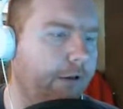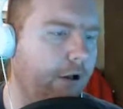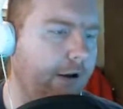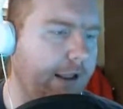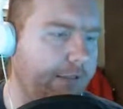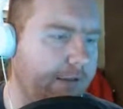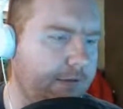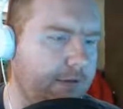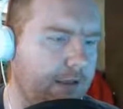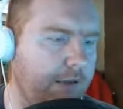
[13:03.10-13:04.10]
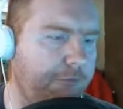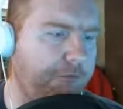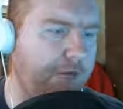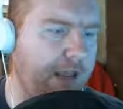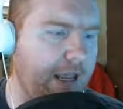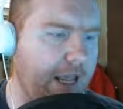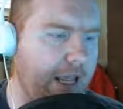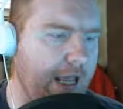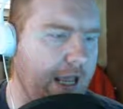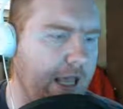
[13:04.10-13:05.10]
Okay, this is the
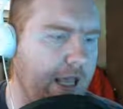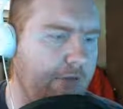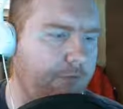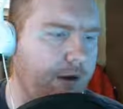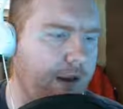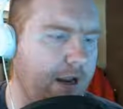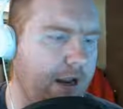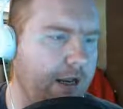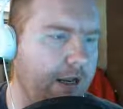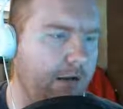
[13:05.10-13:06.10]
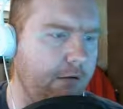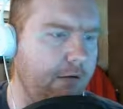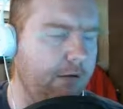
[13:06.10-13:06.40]
fan right here.